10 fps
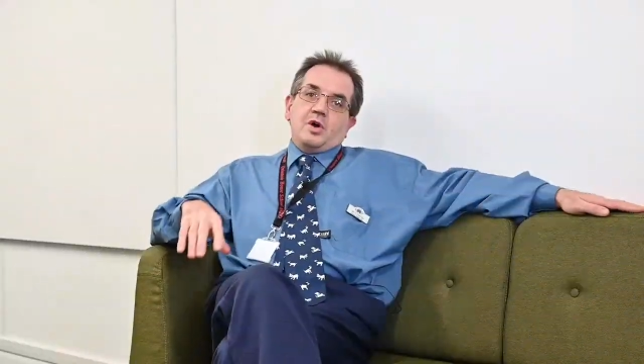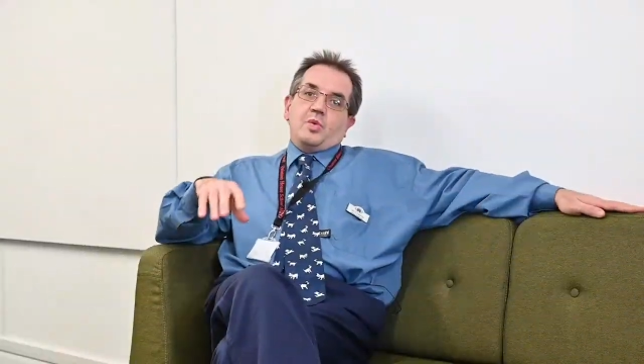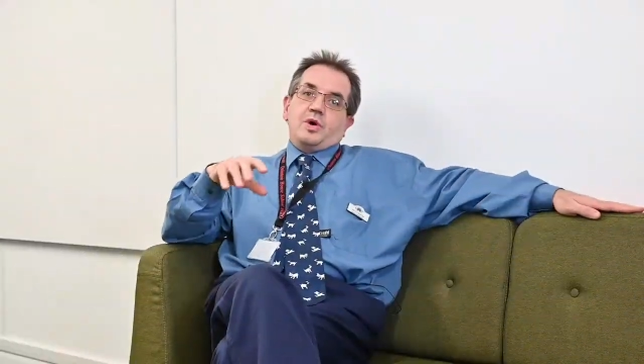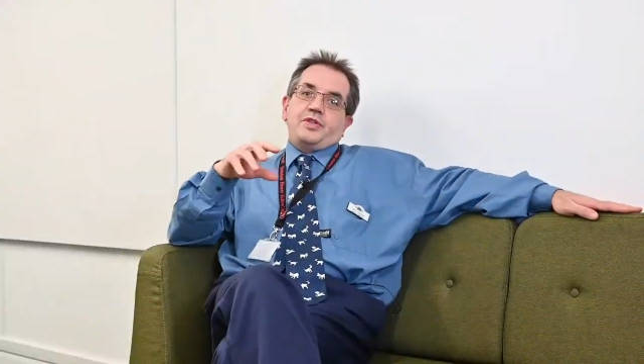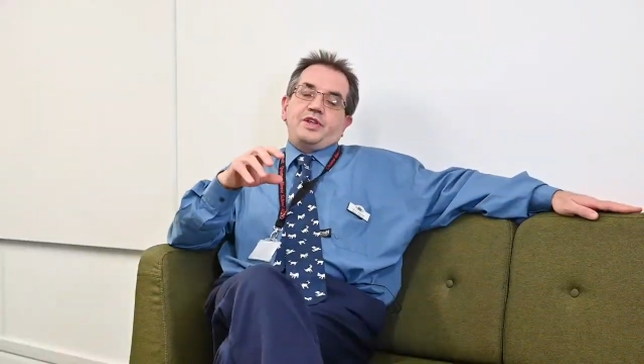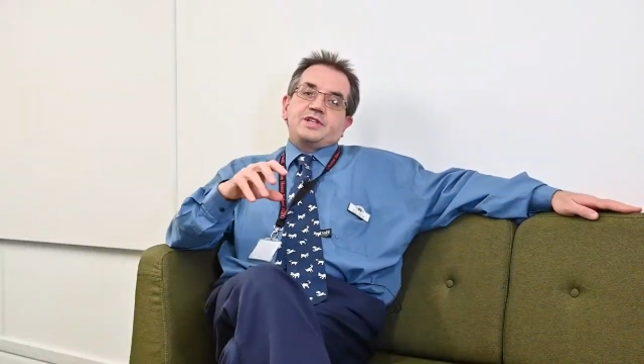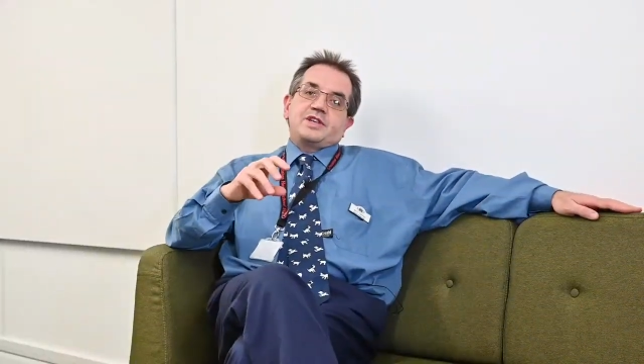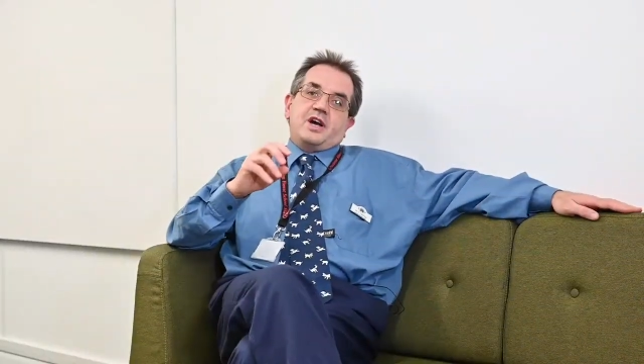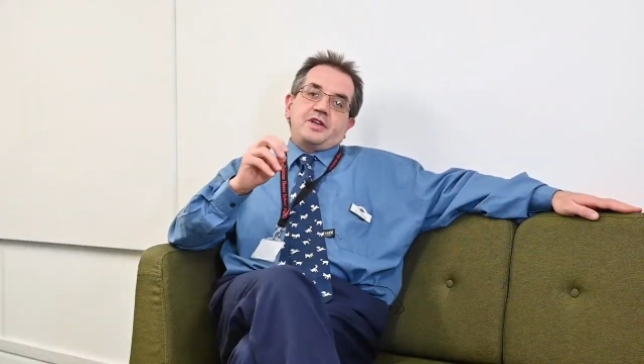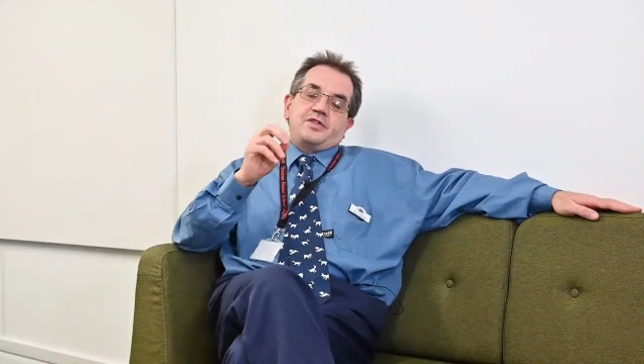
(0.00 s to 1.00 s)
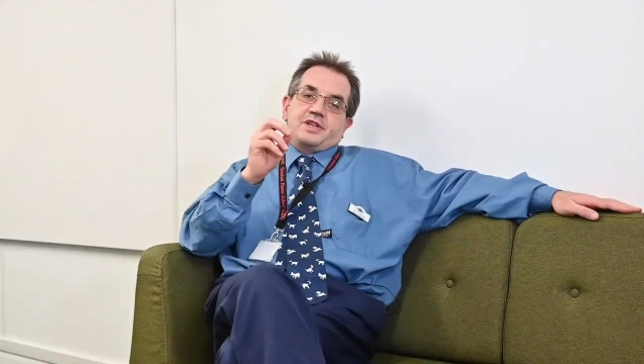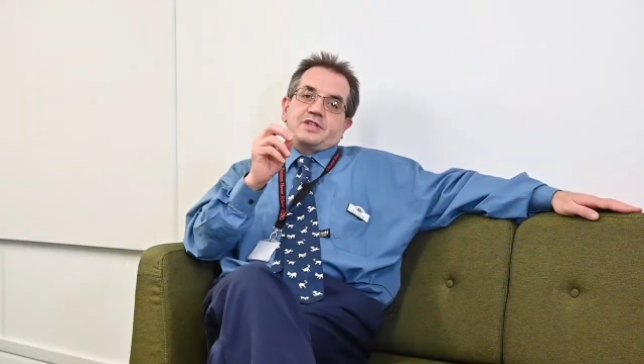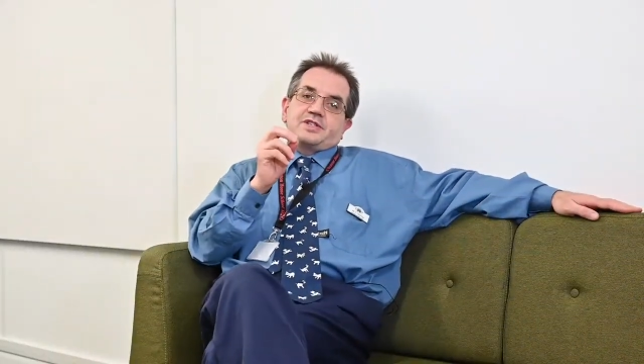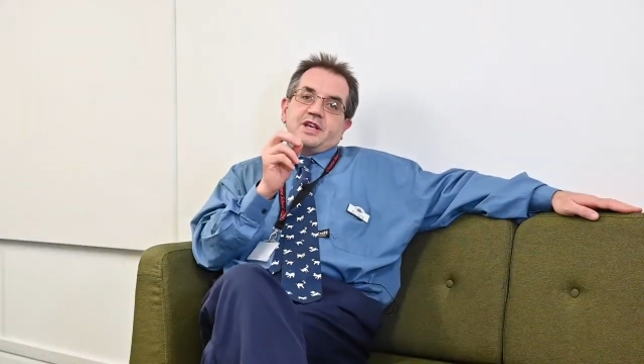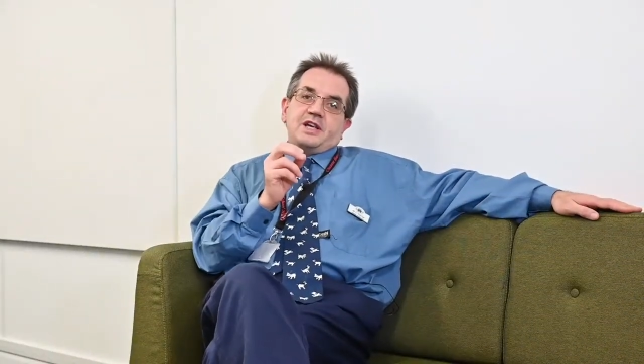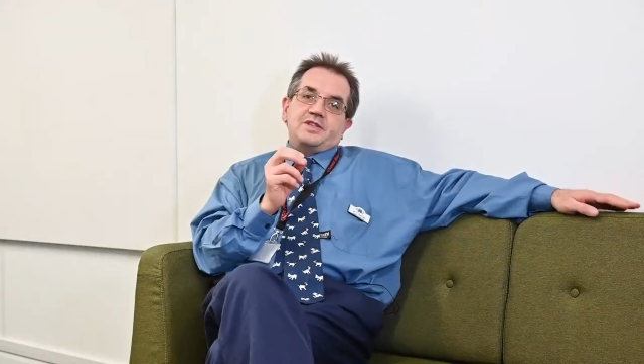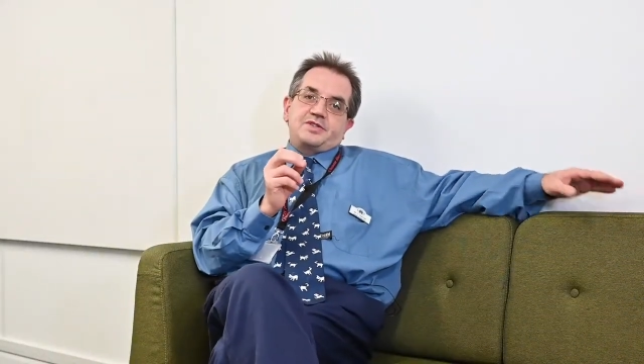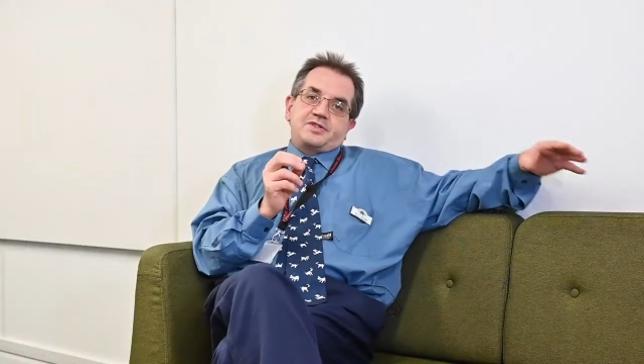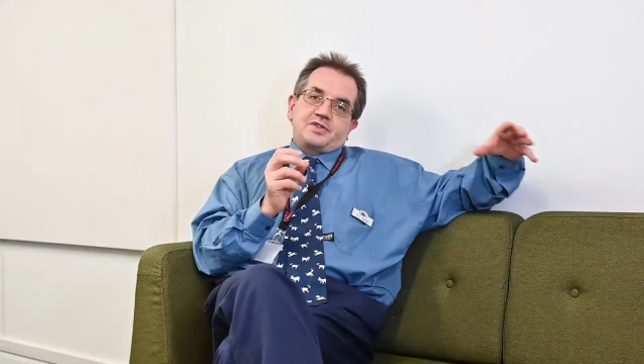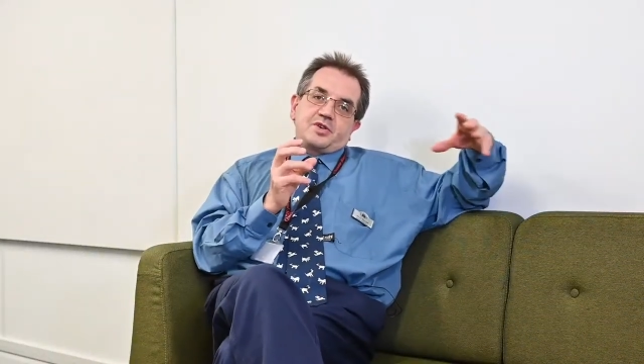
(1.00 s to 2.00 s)
One of the things that I think
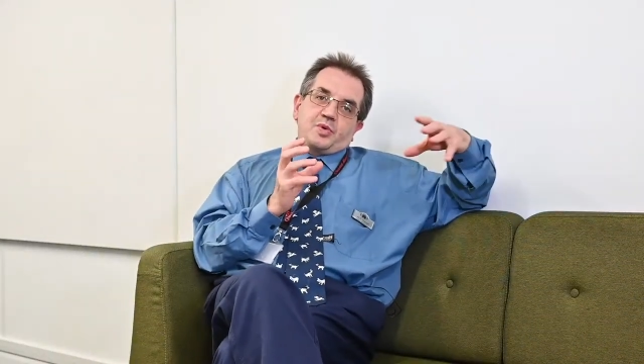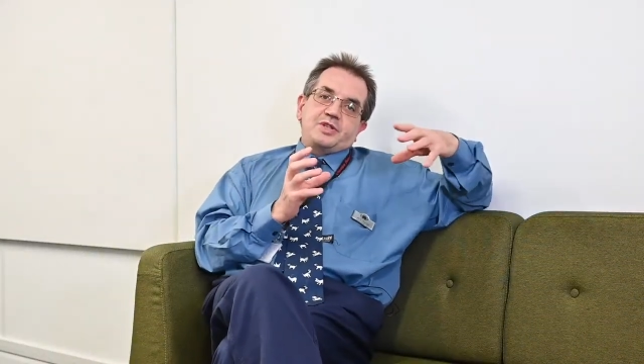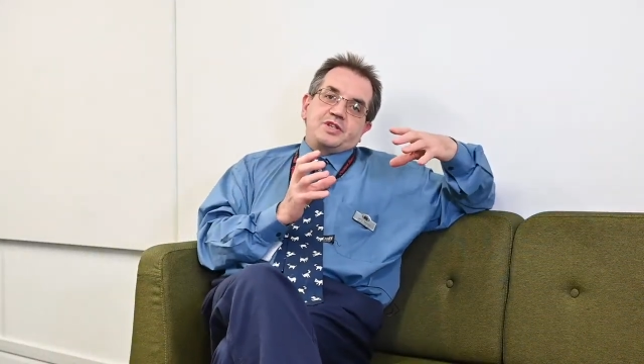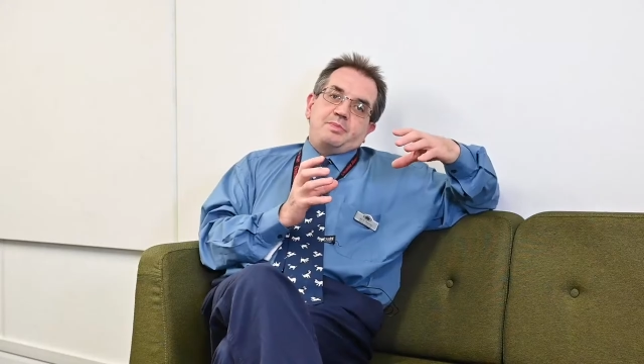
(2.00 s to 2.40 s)
sets Quinton